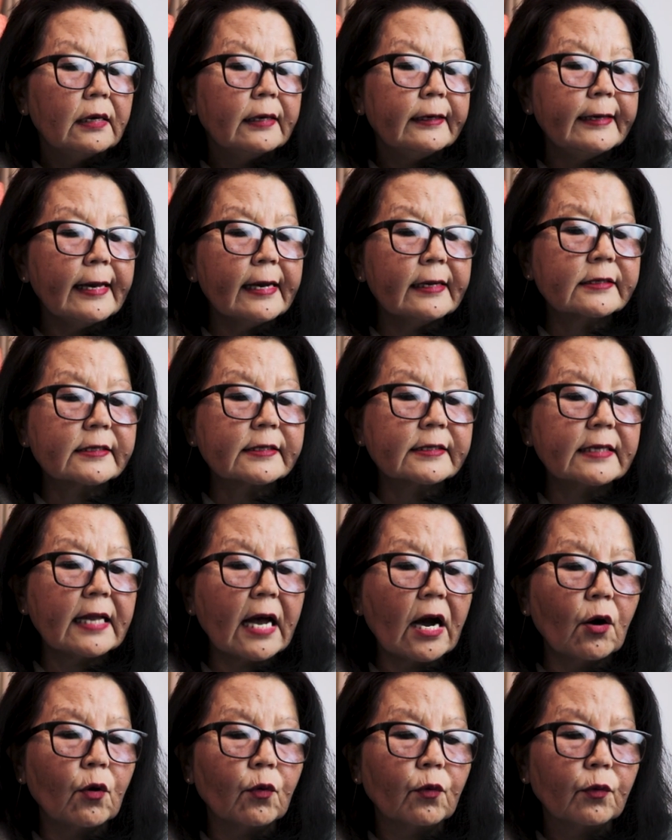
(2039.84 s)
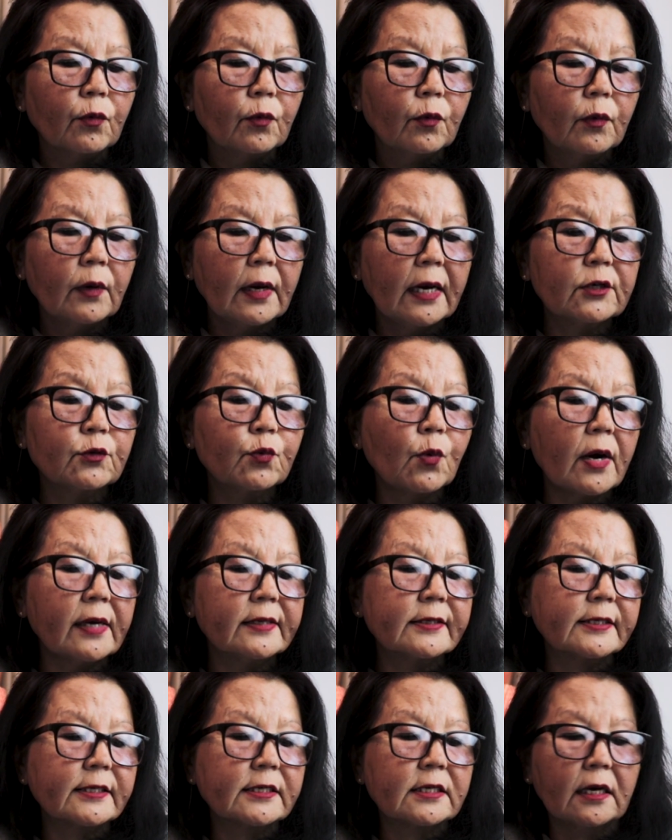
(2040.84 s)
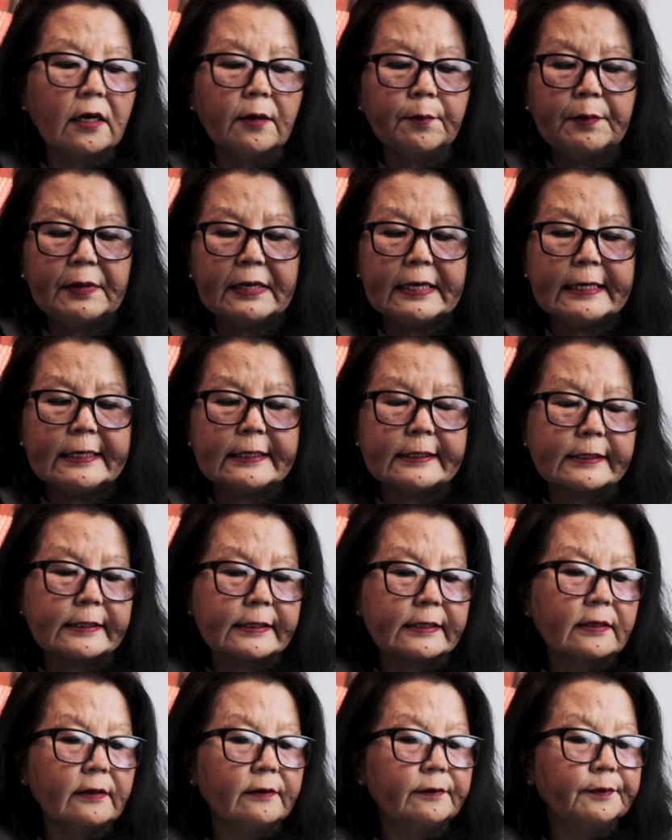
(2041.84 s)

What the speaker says: "Yes, now, at once, please."